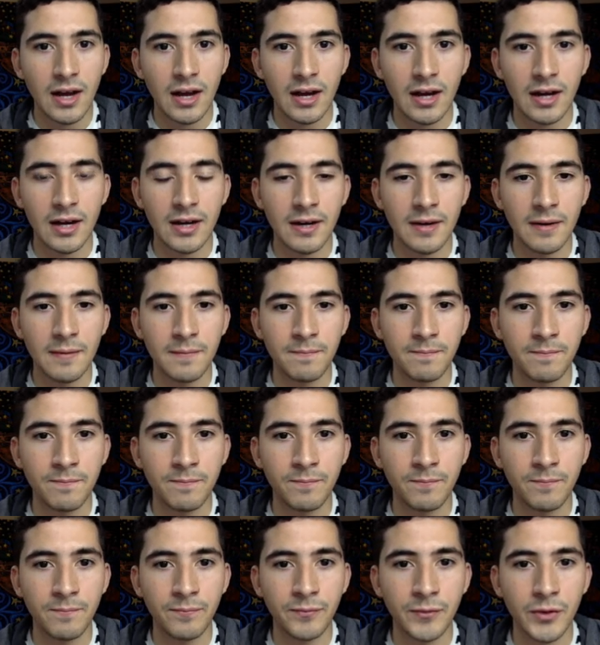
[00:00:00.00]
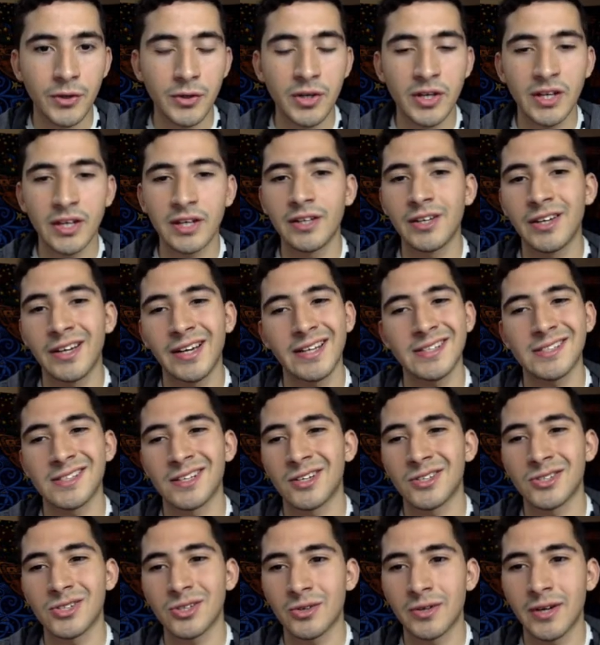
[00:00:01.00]
You guys
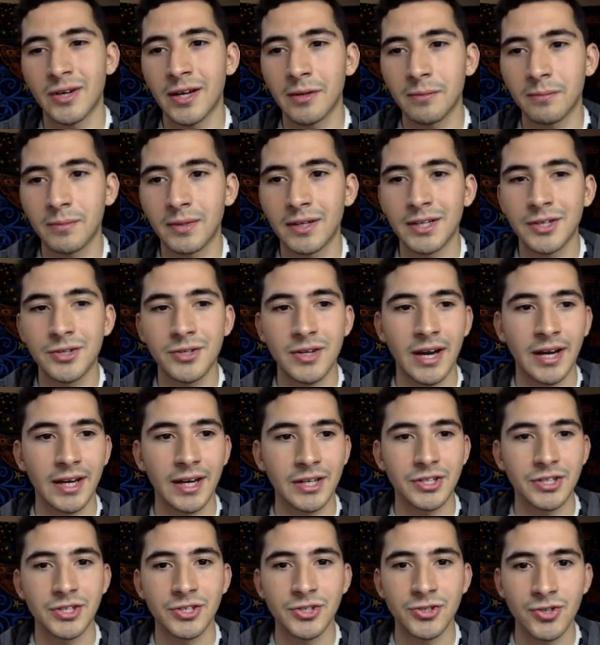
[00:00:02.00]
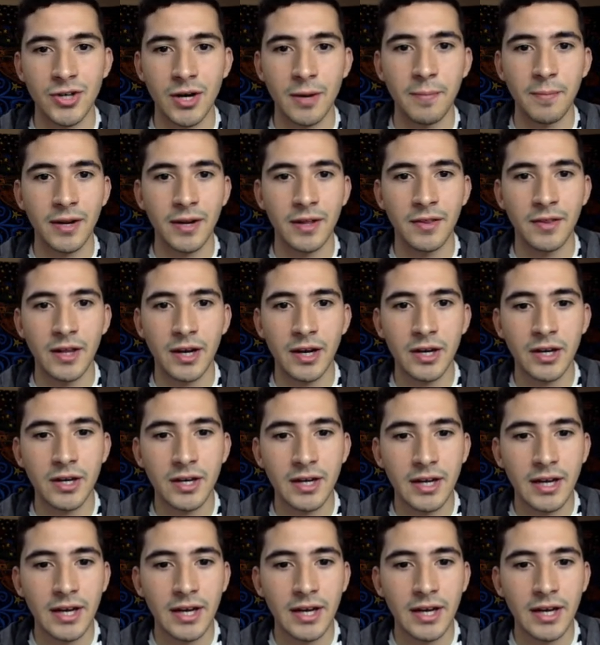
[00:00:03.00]
can also create a MIDI track and just drop it in there.